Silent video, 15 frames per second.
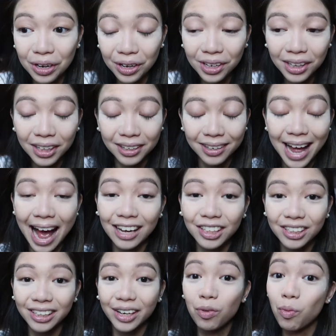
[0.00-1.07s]
girl
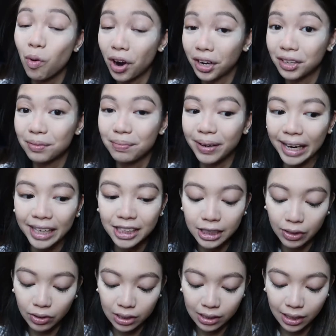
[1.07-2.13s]
actually warned me.
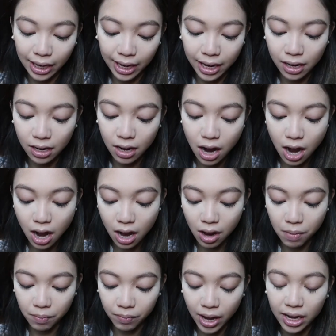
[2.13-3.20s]
She was like,
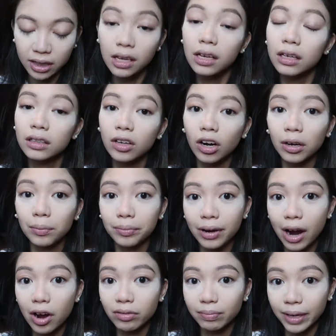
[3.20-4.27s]
I think dark
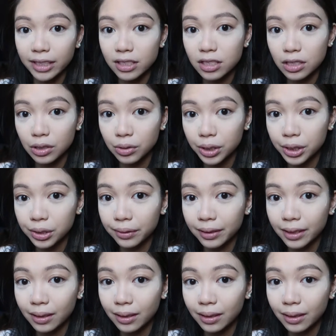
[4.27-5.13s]
brown might suit you a